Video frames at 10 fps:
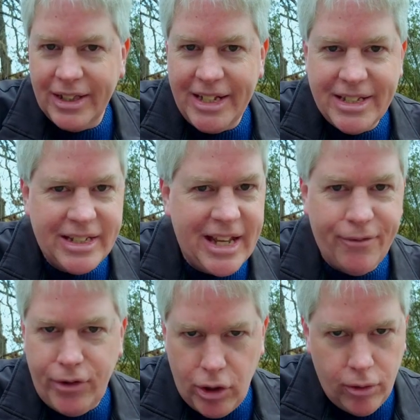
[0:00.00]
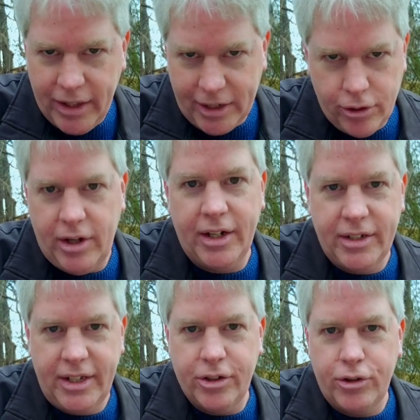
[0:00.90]
The lenses have no
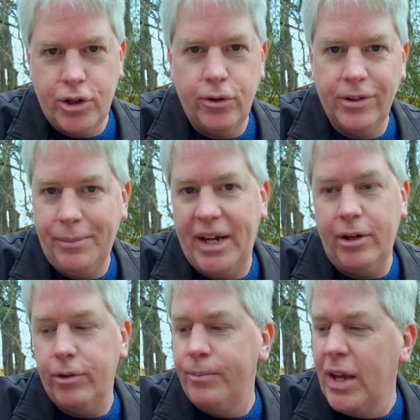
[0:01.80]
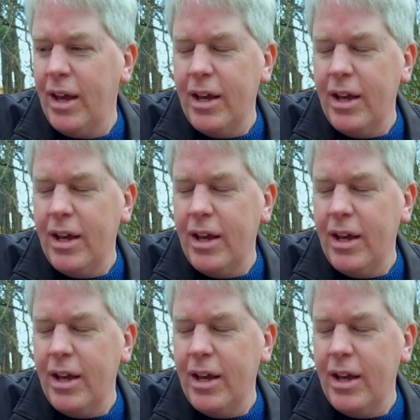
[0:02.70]
electronics. These are totally manual.